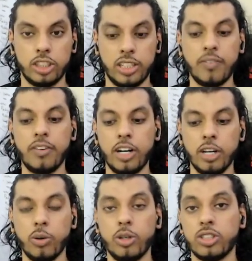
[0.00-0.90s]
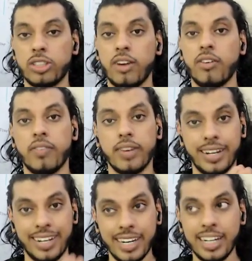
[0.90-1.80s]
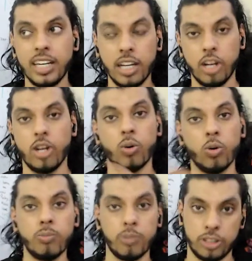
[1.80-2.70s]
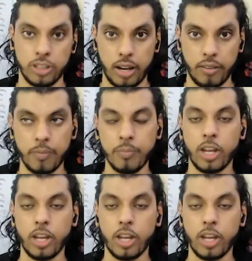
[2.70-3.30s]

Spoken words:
definitely going to start radiating in your own personal life,